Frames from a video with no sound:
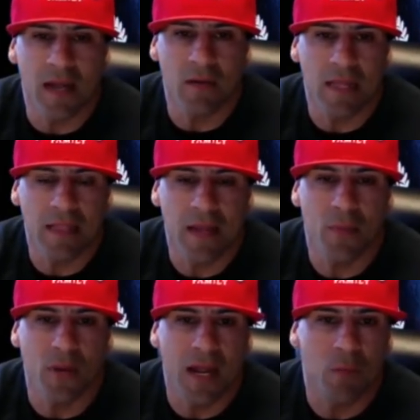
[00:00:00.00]
And I, right. at
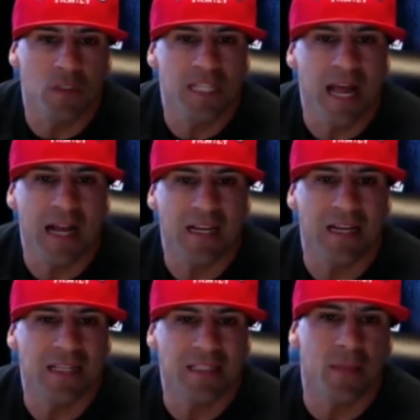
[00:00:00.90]
that point, I was not going to
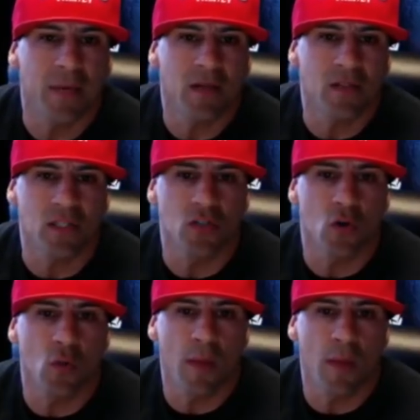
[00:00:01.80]
let somebody else control my